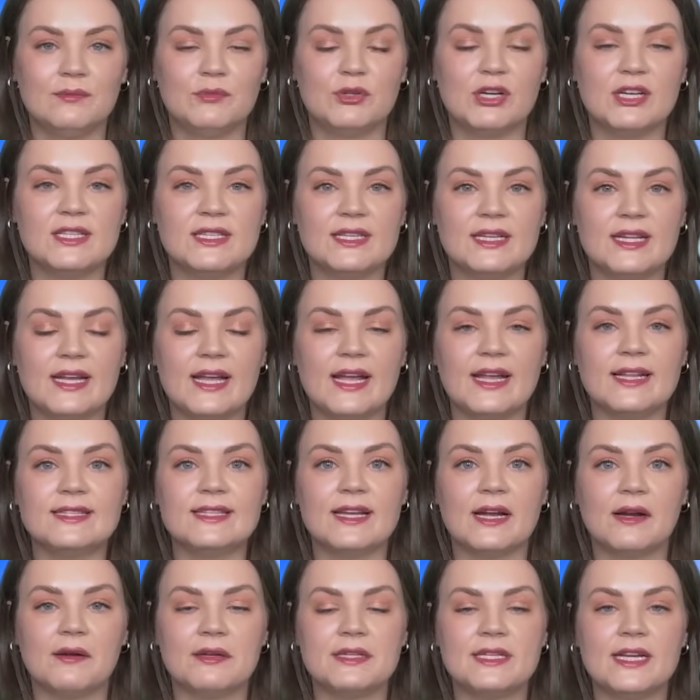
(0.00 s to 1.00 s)
President and
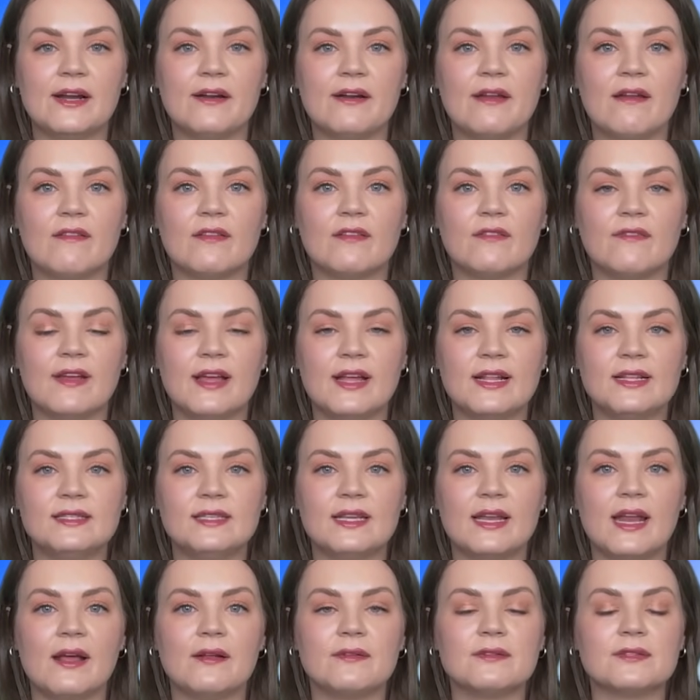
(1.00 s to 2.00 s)
Secretary of
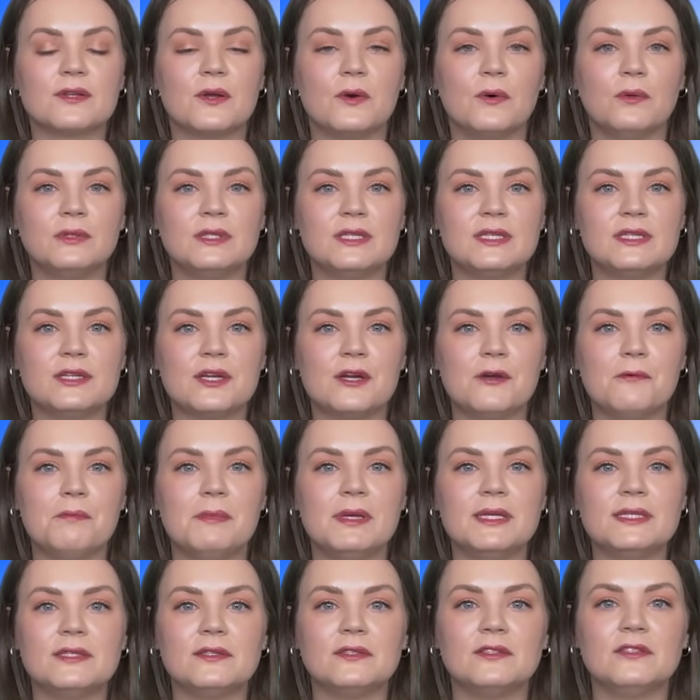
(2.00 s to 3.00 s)
Defense announced Golden Dome
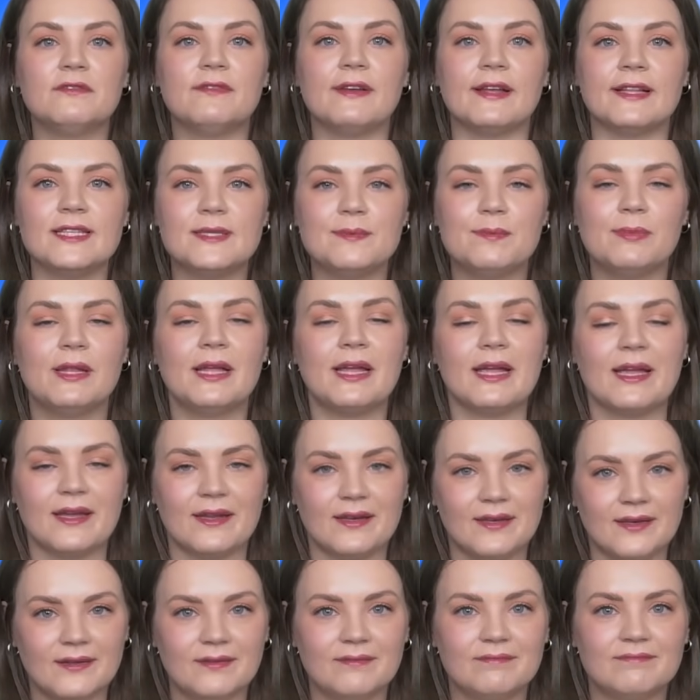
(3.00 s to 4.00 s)
missile defense
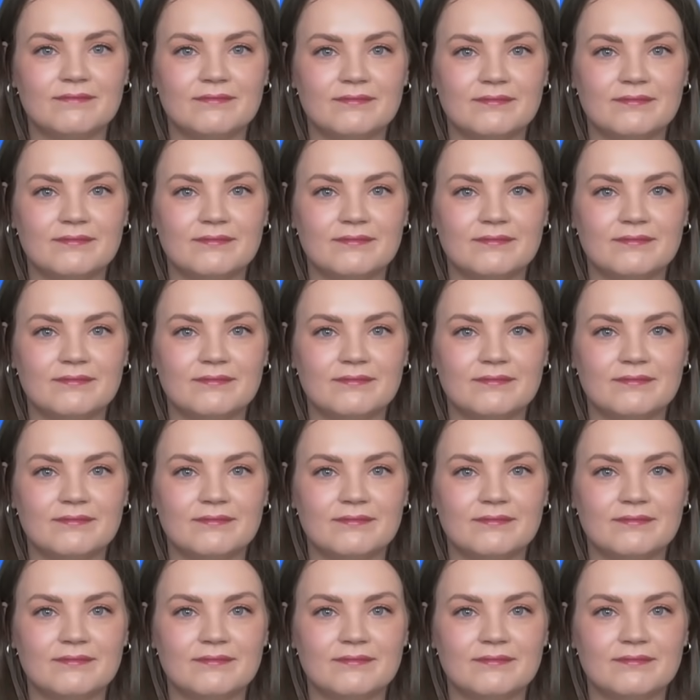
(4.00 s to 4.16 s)
plan.